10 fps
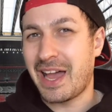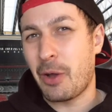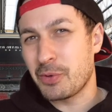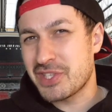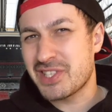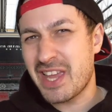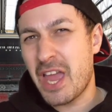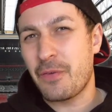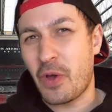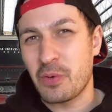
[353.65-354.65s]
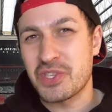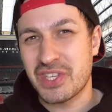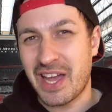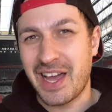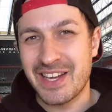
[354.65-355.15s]
I would say if I
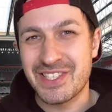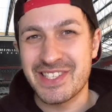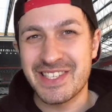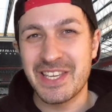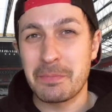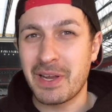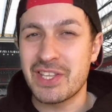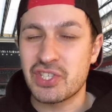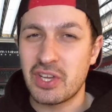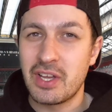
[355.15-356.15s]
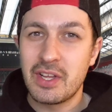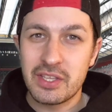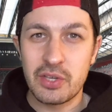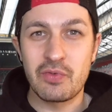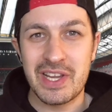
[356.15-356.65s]
was Argentina manager,
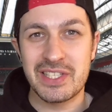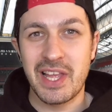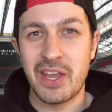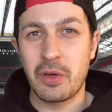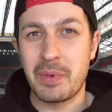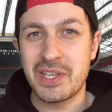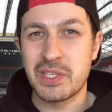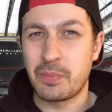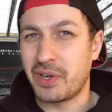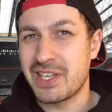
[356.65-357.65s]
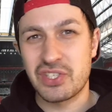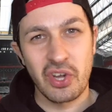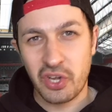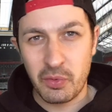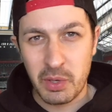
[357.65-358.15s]
you'd rest Lionel Messi, but he's
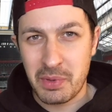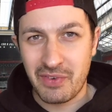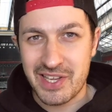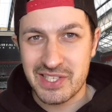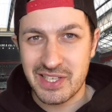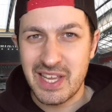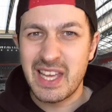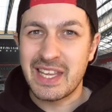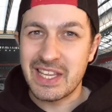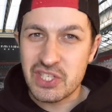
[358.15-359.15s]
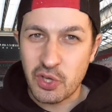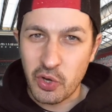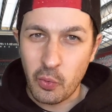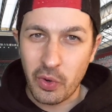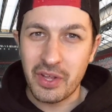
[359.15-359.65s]
not going to want to be rested. He's
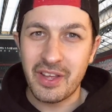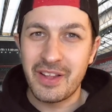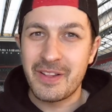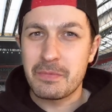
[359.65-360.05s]
going to want to